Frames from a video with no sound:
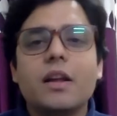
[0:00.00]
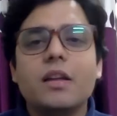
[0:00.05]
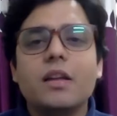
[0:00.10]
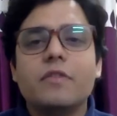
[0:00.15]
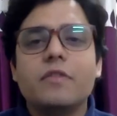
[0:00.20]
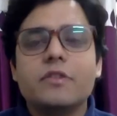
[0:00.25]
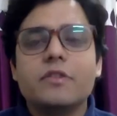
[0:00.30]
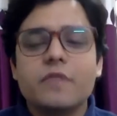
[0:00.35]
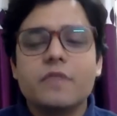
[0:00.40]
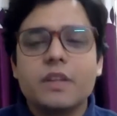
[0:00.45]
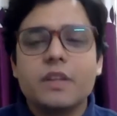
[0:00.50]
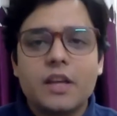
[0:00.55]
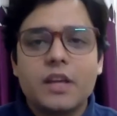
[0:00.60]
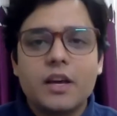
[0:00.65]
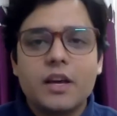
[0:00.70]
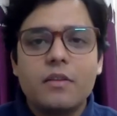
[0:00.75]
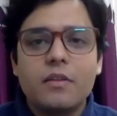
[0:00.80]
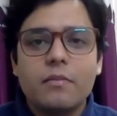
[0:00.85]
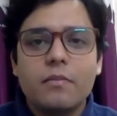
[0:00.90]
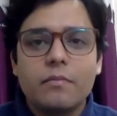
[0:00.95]
which were there
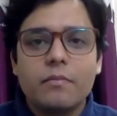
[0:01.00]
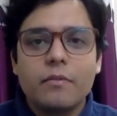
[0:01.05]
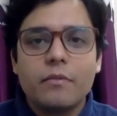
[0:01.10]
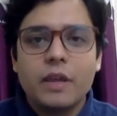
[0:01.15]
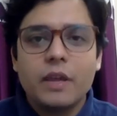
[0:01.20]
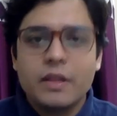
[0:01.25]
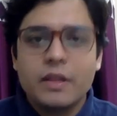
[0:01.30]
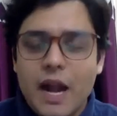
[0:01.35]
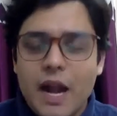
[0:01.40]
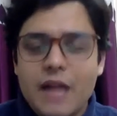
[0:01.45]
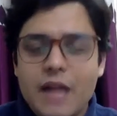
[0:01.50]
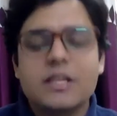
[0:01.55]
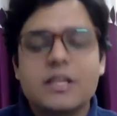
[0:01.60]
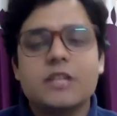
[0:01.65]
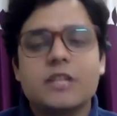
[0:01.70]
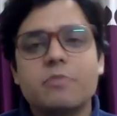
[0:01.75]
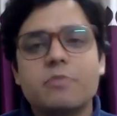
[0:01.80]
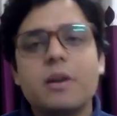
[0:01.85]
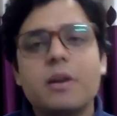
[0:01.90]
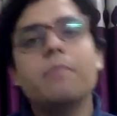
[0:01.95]
in that
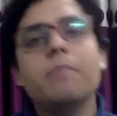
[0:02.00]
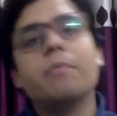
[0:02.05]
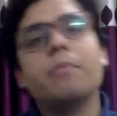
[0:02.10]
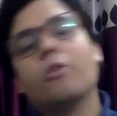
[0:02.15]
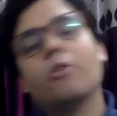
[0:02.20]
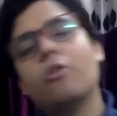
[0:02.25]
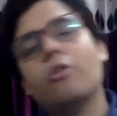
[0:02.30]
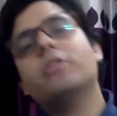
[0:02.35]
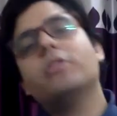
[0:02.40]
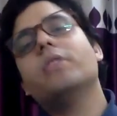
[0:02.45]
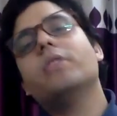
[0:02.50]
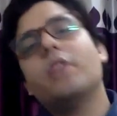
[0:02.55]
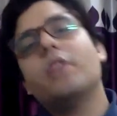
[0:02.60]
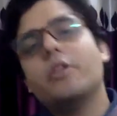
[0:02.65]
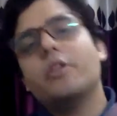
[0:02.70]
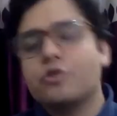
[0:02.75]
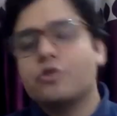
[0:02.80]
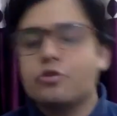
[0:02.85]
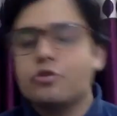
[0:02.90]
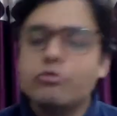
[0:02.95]
judgment, because of the
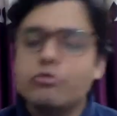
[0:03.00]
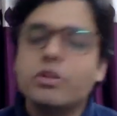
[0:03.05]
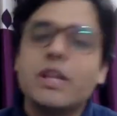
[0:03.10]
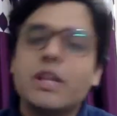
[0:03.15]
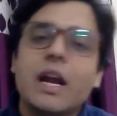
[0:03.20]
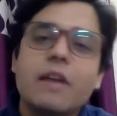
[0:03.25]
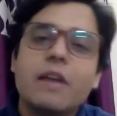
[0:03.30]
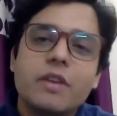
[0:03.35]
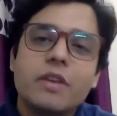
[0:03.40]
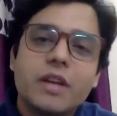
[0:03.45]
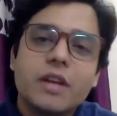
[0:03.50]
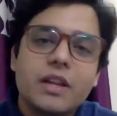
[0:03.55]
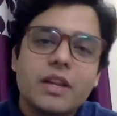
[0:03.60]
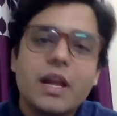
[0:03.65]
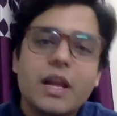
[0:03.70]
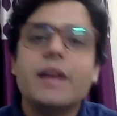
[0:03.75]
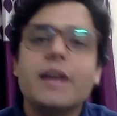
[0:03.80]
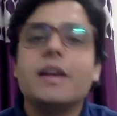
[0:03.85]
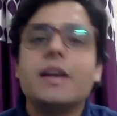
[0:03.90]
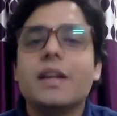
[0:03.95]
issues that were
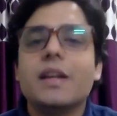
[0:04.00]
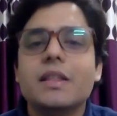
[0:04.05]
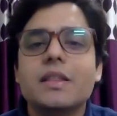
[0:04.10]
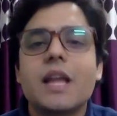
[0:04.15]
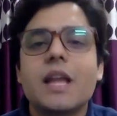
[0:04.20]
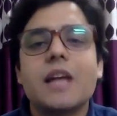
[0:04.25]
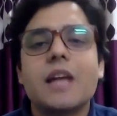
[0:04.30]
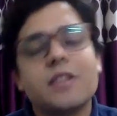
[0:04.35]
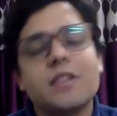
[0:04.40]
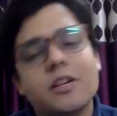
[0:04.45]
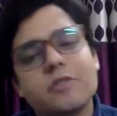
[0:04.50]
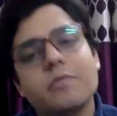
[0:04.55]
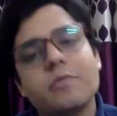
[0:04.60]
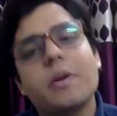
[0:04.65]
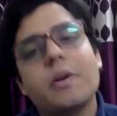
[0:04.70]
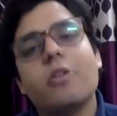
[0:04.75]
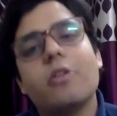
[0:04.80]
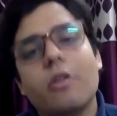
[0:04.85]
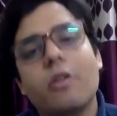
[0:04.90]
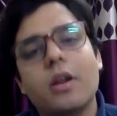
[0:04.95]
decided in that judgment,
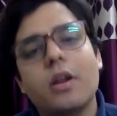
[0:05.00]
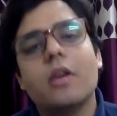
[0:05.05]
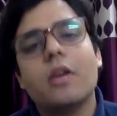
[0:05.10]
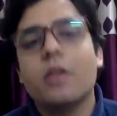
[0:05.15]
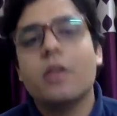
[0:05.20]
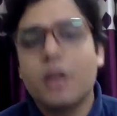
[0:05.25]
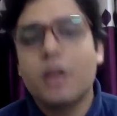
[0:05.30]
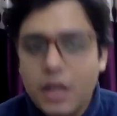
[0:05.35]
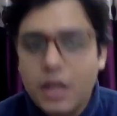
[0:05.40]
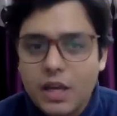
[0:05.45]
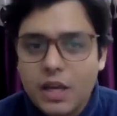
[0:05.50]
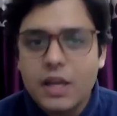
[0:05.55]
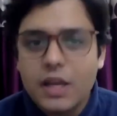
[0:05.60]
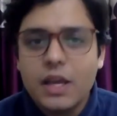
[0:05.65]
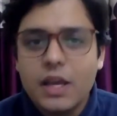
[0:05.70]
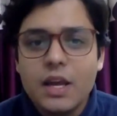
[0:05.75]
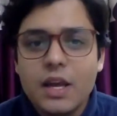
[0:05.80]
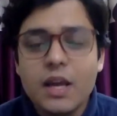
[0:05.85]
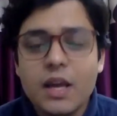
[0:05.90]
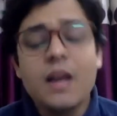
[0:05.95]
order or
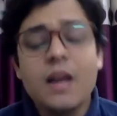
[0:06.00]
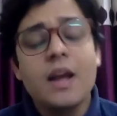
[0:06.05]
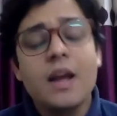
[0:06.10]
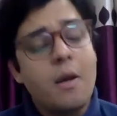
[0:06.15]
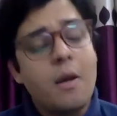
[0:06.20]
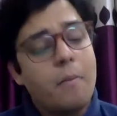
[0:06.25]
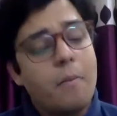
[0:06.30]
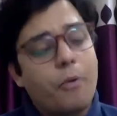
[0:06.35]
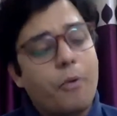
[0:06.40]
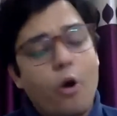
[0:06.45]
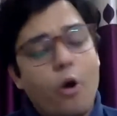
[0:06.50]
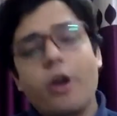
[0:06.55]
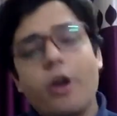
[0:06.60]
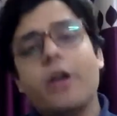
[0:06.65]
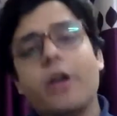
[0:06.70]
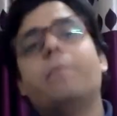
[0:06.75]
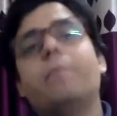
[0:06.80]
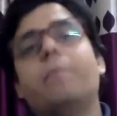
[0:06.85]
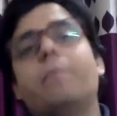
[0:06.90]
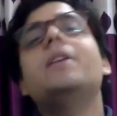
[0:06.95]
decree,
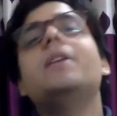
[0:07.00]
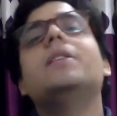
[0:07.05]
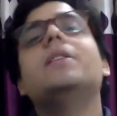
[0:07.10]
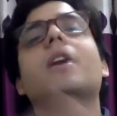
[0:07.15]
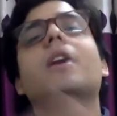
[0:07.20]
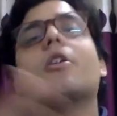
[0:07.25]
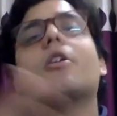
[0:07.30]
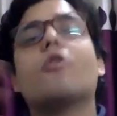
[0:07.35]
prohibits the